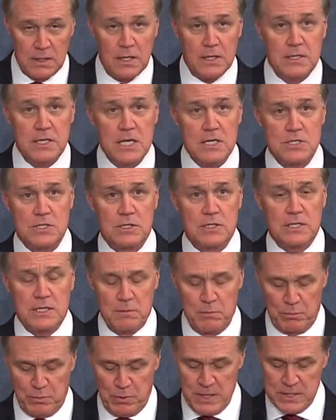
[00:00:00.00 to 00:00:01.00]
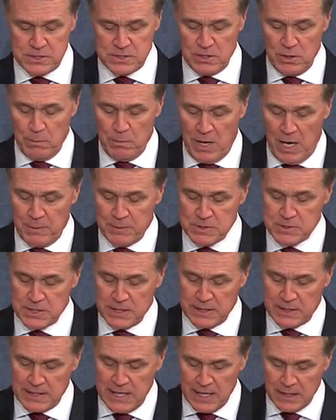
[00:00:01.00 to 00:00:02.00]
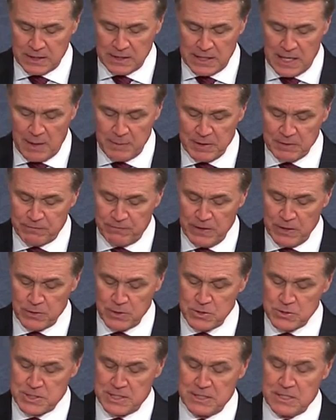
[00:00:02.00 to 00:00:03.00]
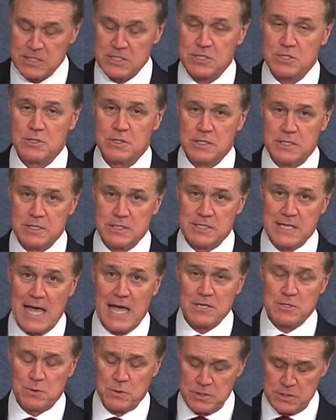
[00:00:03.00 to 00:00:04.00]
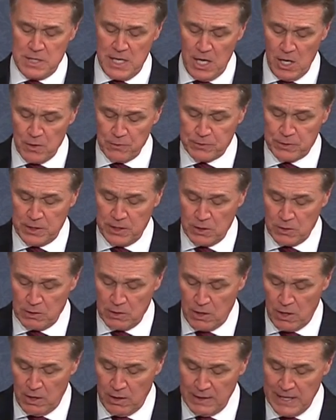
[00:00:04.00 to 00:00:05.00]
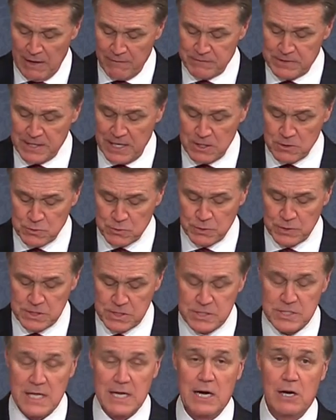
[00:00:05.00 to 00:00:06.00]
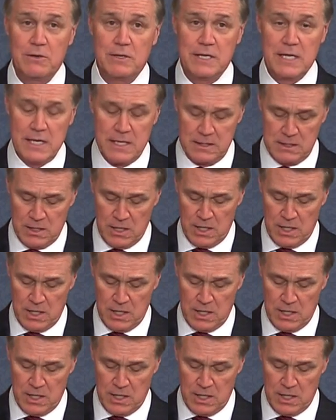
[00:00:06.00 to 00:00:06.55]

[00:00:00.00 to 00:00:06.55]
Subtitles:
Additionally, President Obama's economic failures and disastrous health care law have dangerously set our debt